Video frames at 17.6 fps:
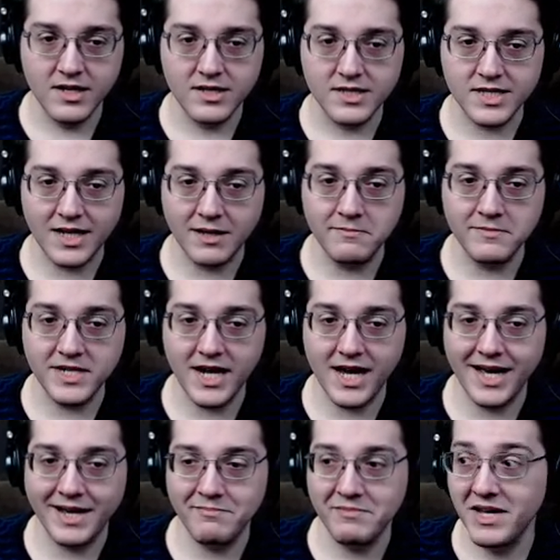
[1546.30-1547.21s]

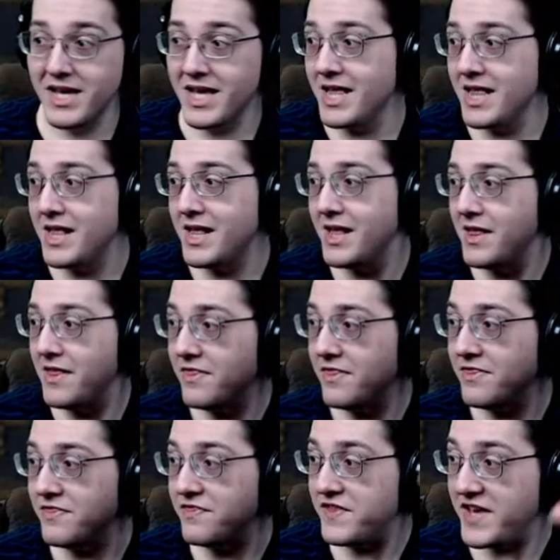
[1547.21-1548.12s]
sometime
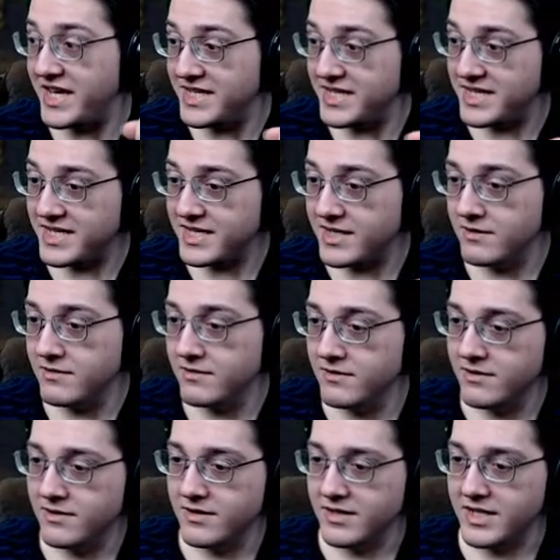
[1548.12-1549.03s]
this
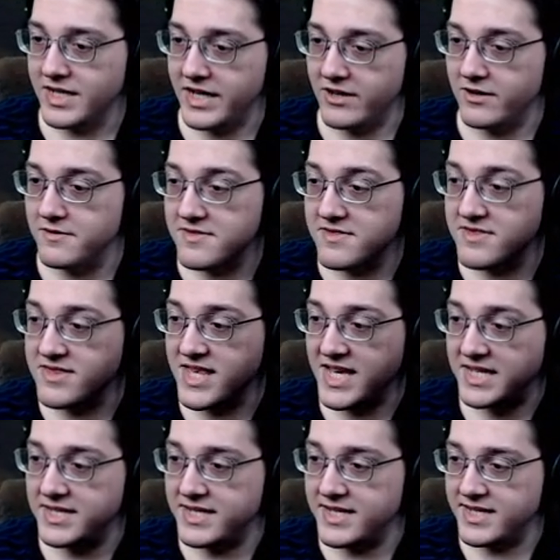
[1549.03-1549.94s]
year.
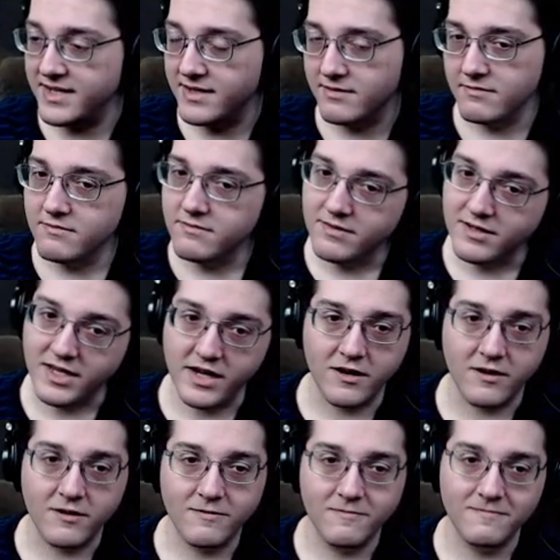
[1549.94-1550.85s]
This
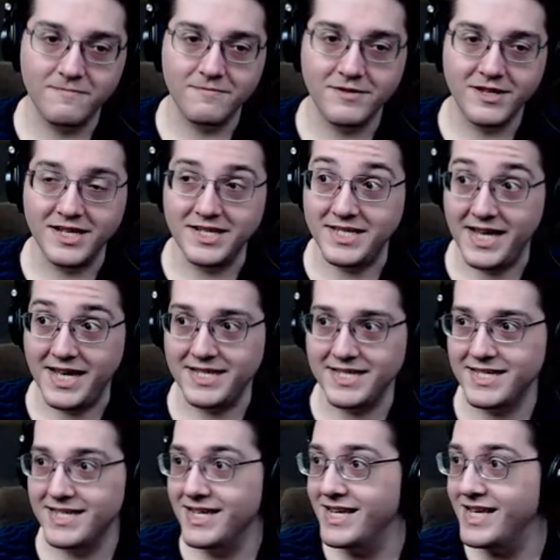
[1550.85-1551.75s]
year, he
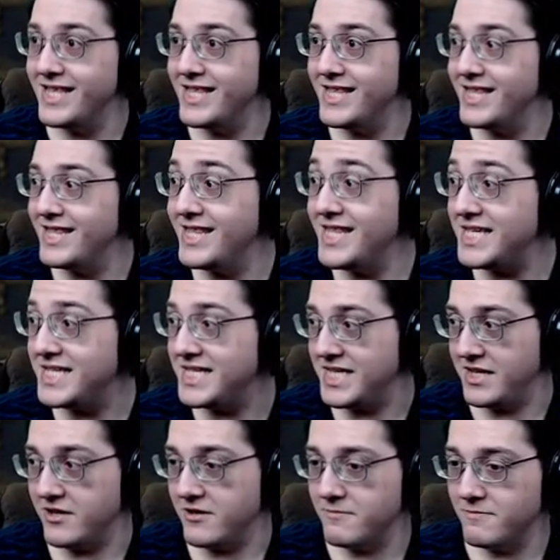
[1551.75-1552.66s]
says. This
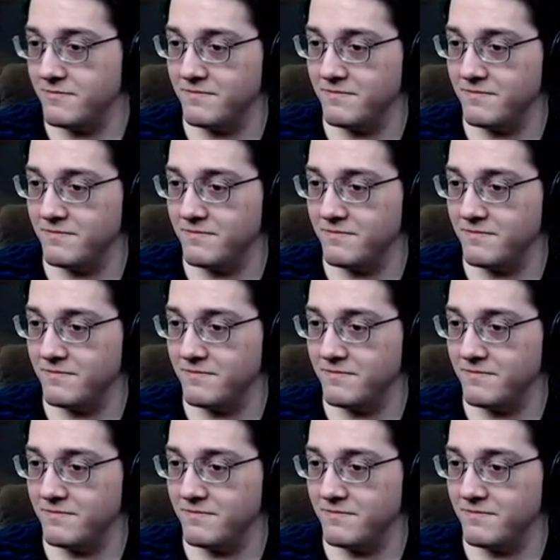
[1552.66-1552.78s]
year.